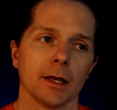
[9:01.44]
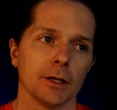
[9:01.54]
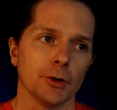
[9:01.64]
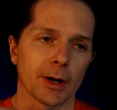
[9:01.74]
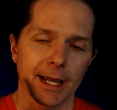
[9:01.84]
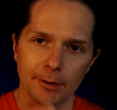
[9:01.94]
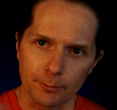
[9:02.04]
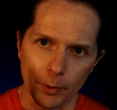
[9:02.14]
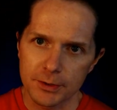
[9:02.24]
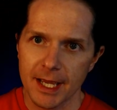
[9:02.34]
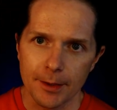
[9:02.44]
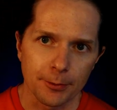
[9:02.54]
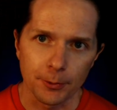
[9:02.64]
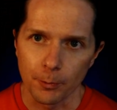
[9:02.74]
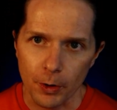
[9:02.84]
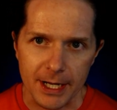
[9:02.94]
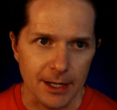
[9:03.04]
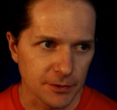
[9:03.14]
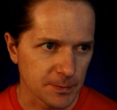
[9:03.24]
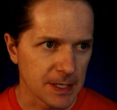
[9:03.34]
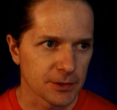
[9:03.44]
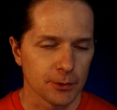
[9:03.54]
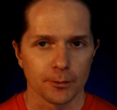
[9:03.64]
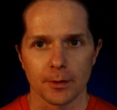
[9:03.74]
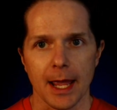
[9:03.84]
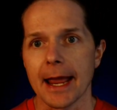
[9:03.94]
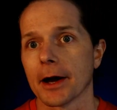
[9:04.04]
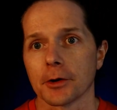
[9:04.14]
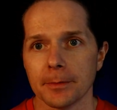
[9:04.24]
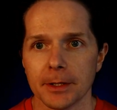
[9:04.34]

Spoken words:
you know, I kind of rotate through workouts, right? So 800